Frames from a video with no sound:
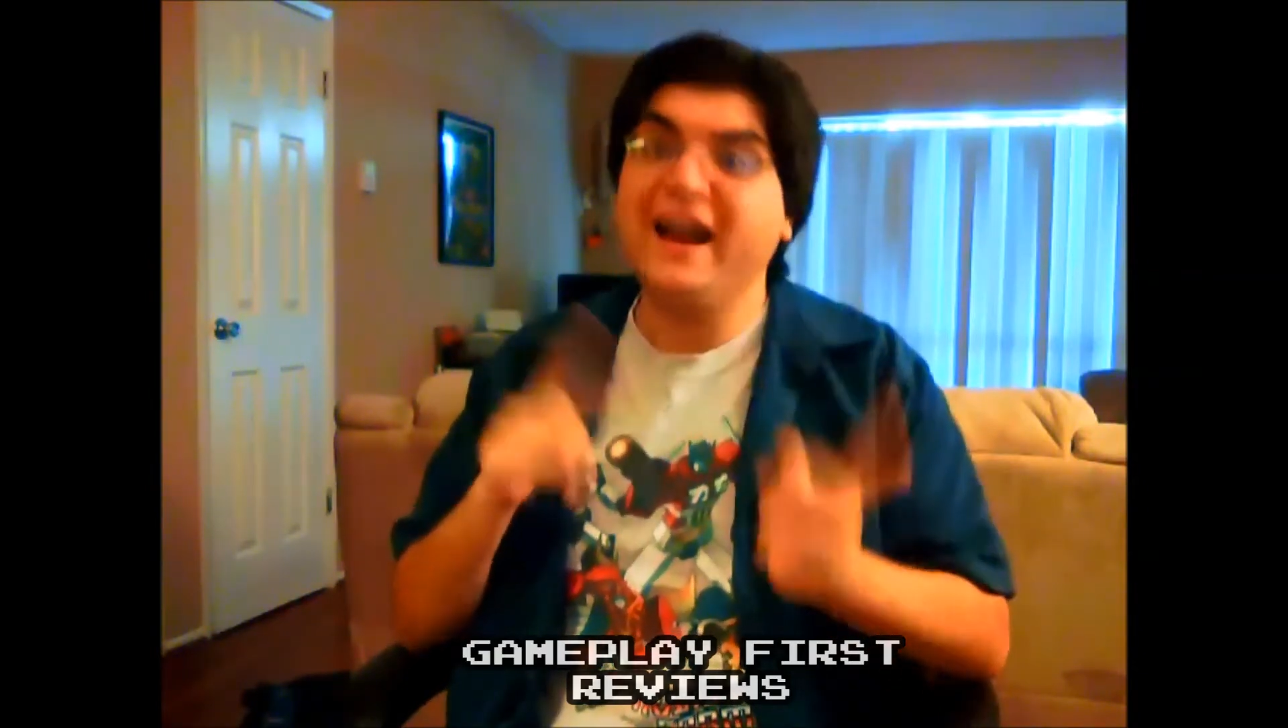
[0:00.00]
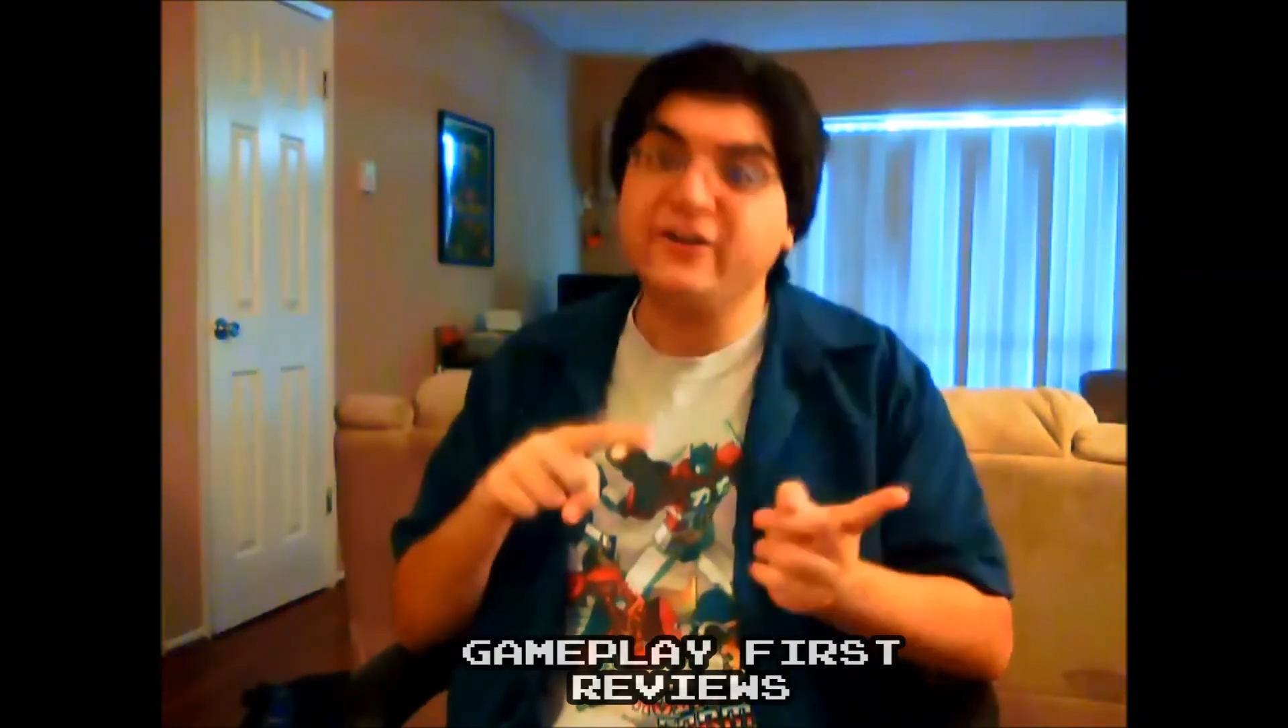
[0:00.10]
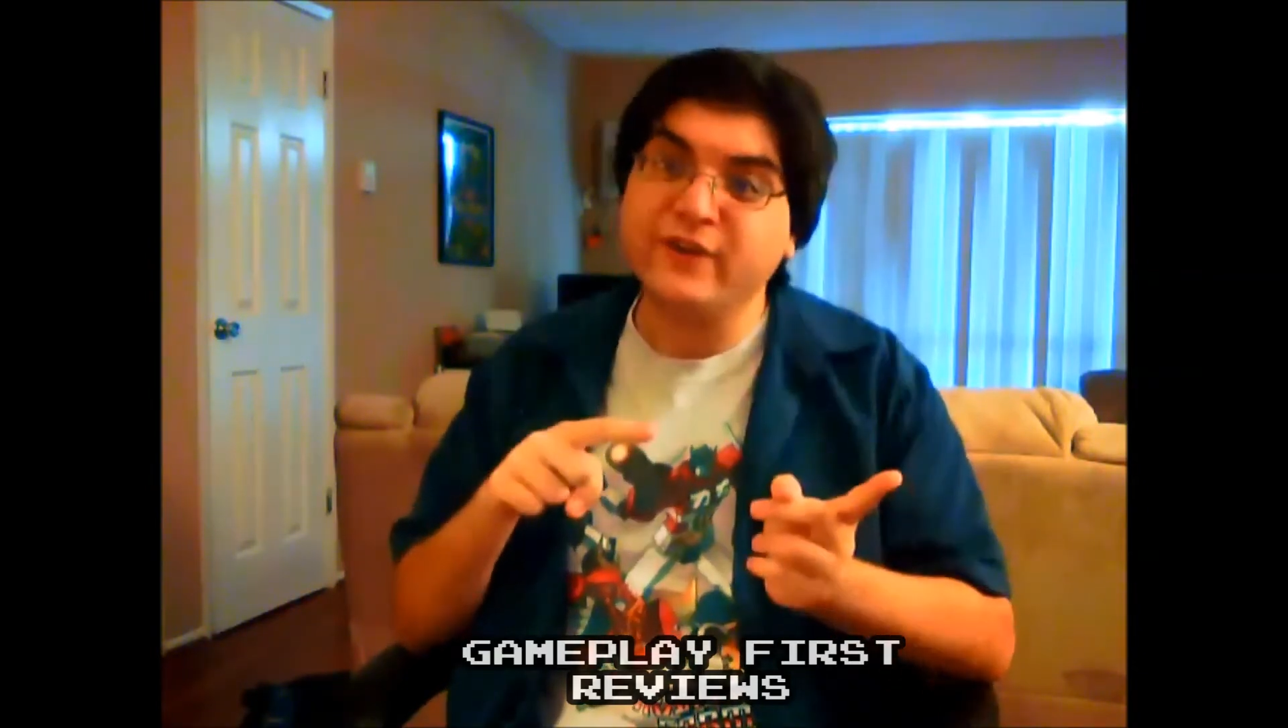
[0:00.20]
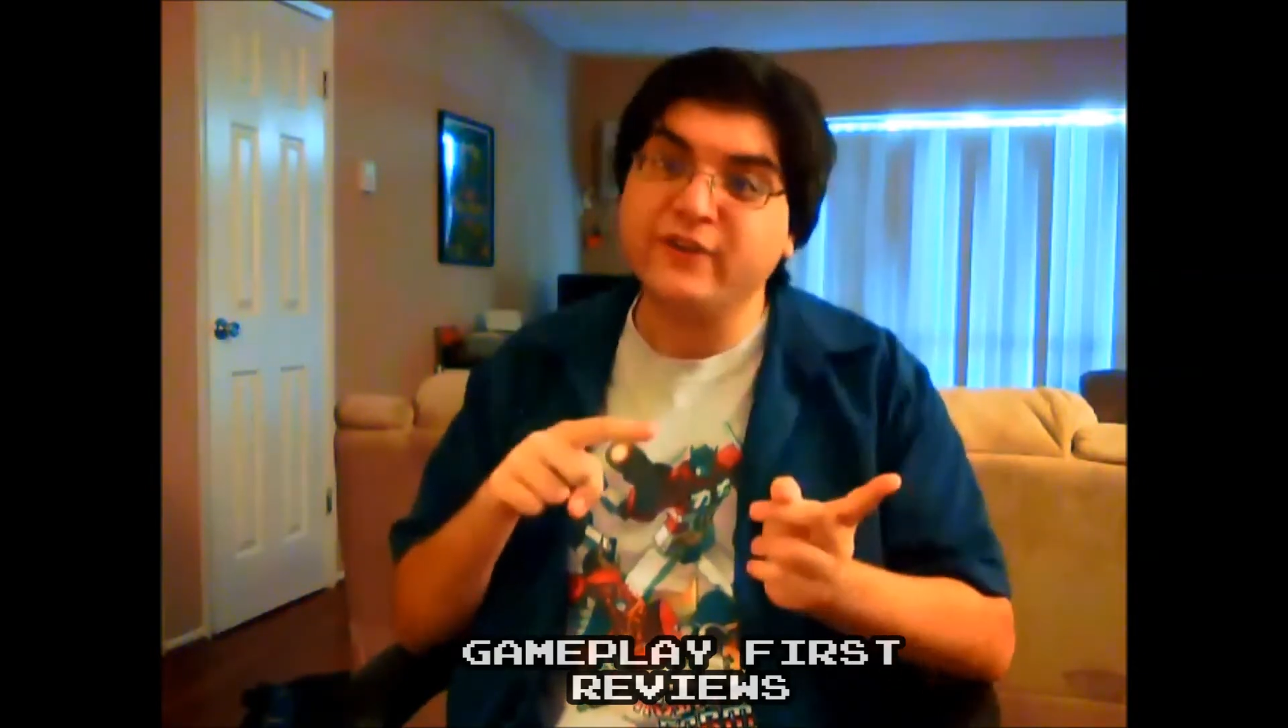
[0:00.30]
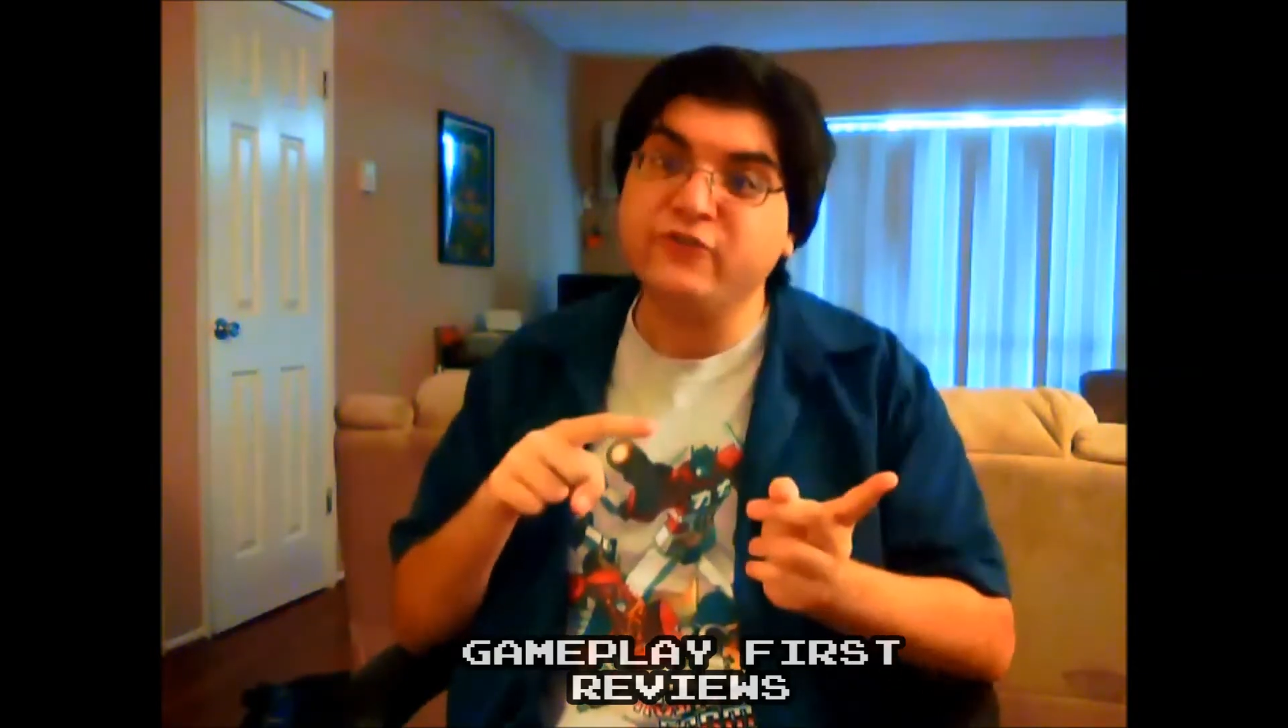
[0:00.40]
a
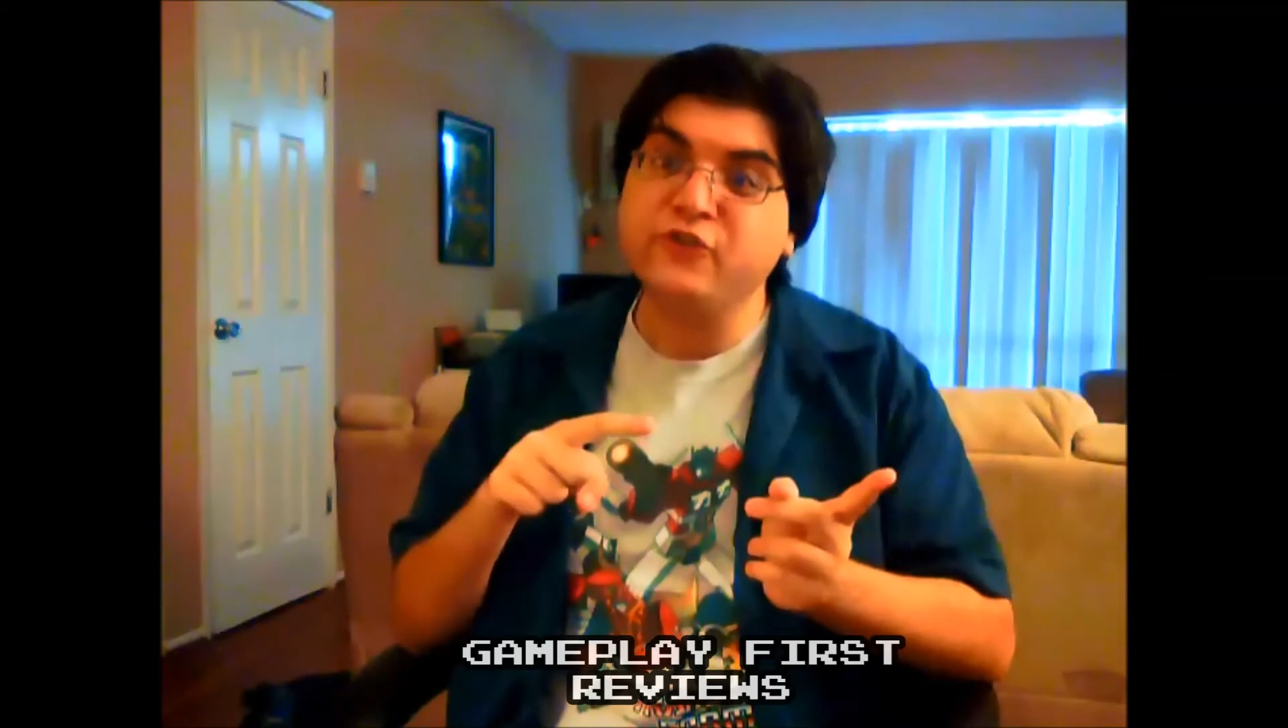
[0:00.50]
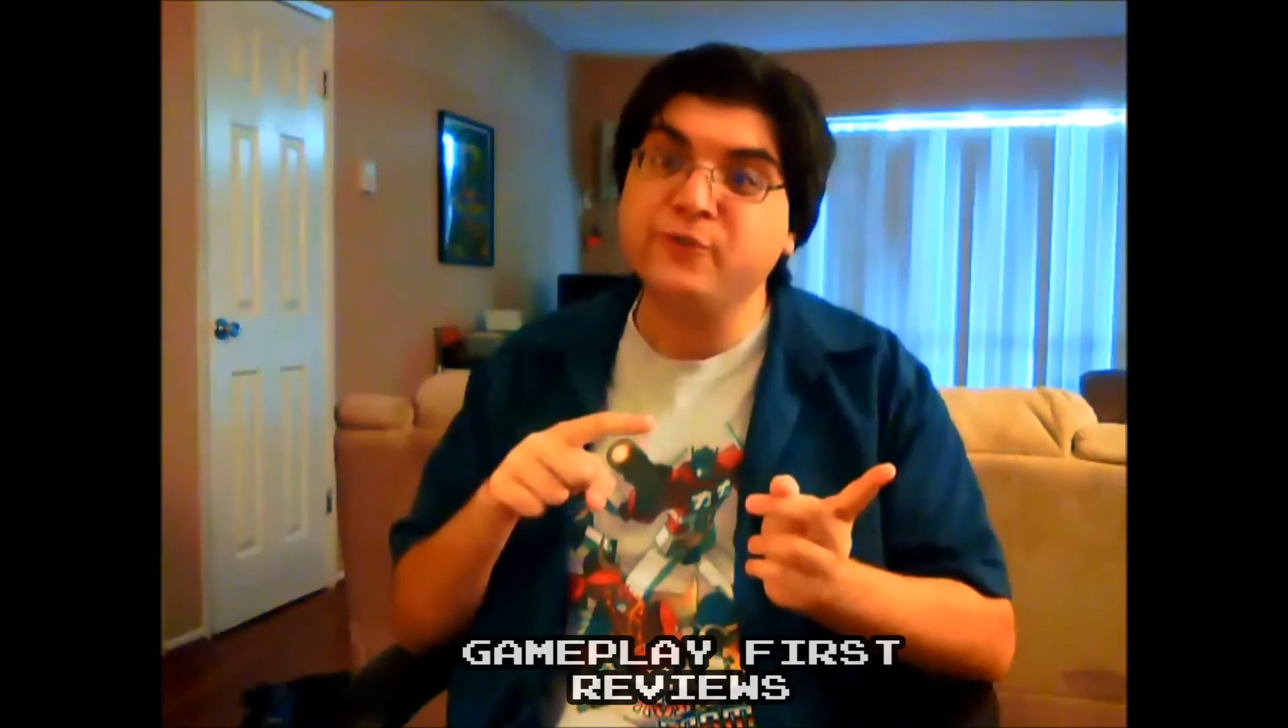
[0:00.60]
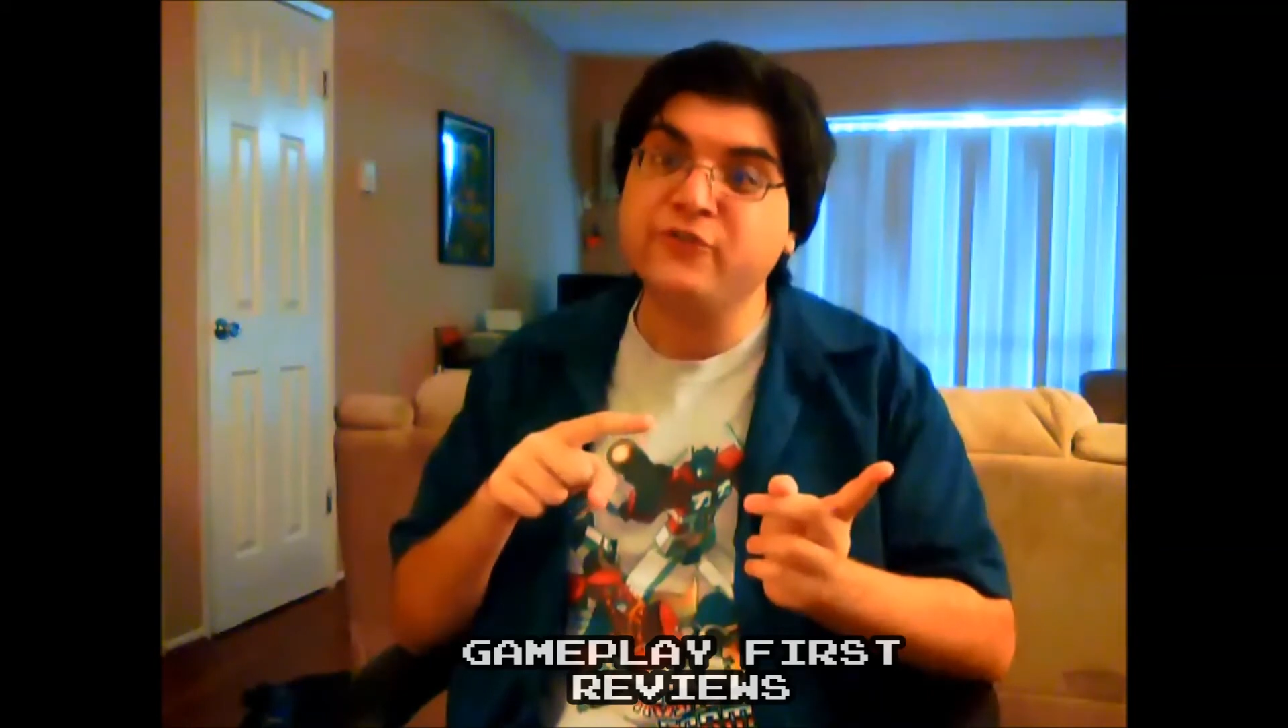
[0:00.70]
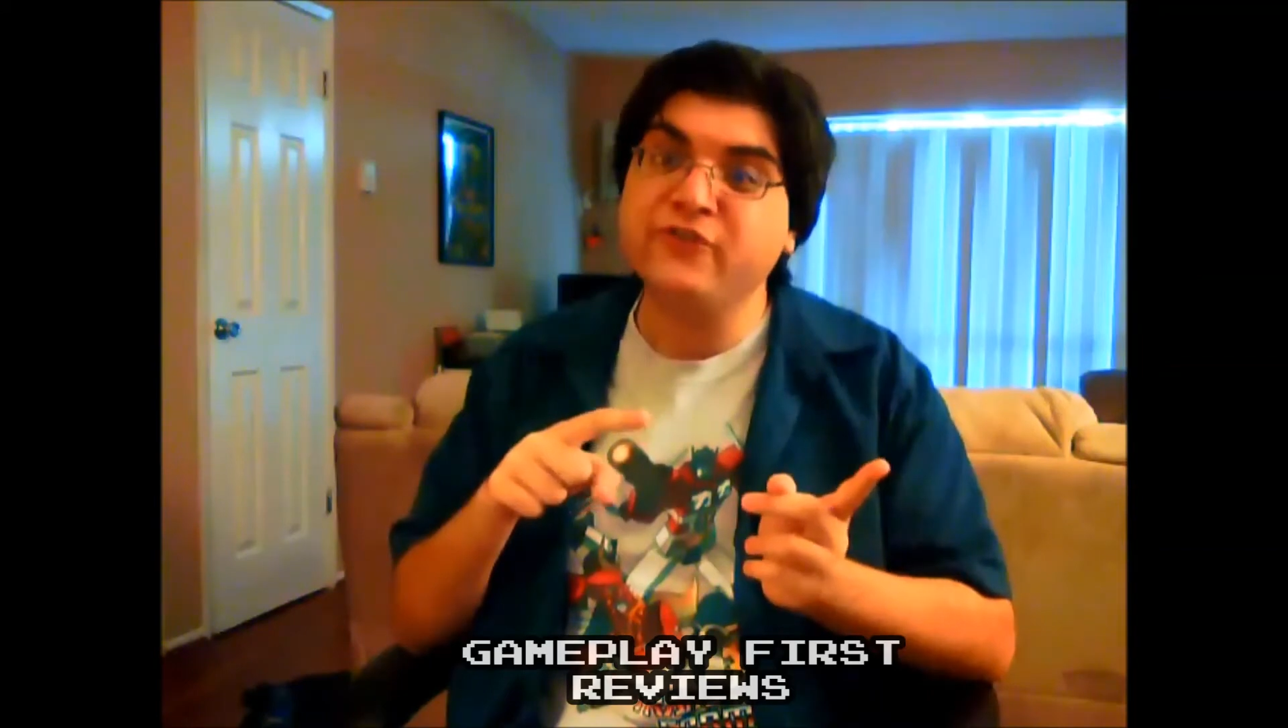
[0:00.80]
Transformers